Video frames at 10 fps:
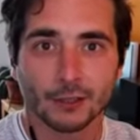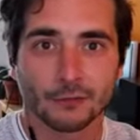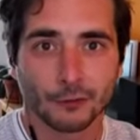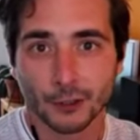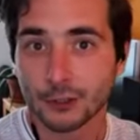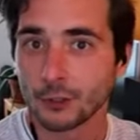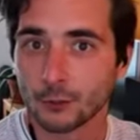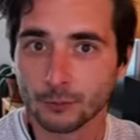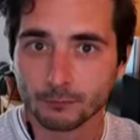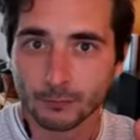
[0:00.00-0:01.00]
first you
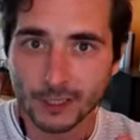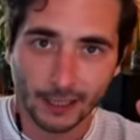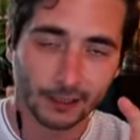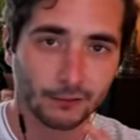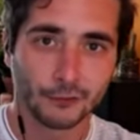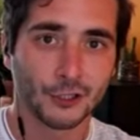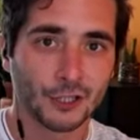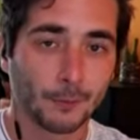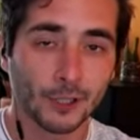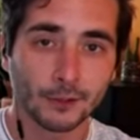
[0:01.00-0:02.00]
select the first
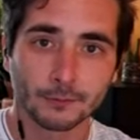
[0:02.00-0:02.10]
number,